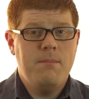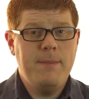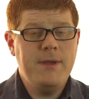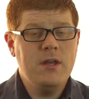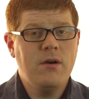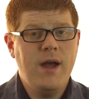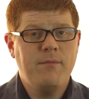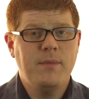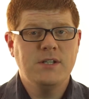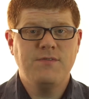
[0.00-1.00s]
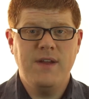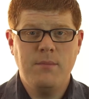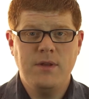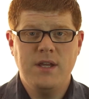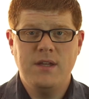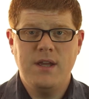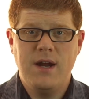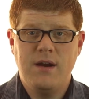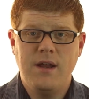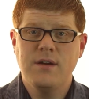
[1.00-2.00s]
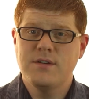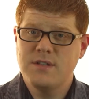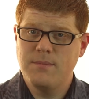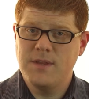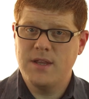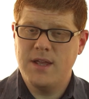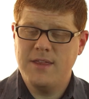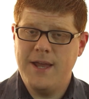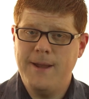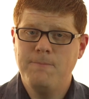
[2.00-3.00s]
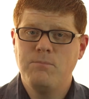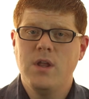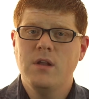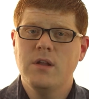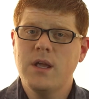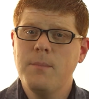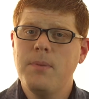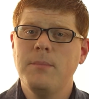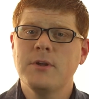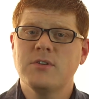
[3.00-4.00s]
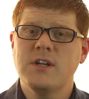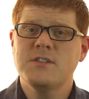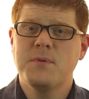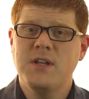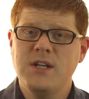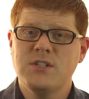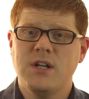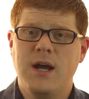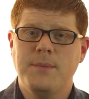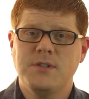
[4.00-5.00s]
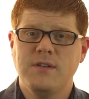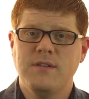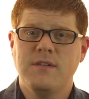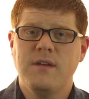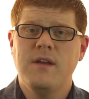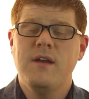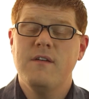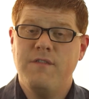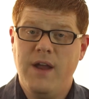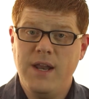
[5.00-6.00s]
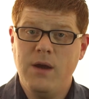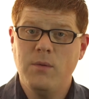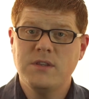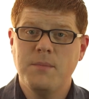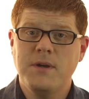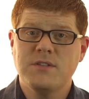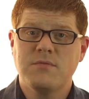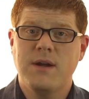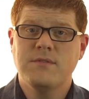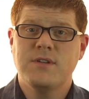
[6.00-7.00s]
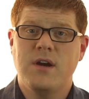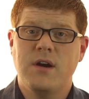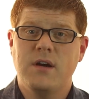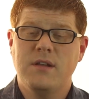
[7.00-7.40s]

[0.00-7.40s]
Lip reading: Maybe you don't have much family in the area or something like that. Look at public transportation options. Find out what the bus routes are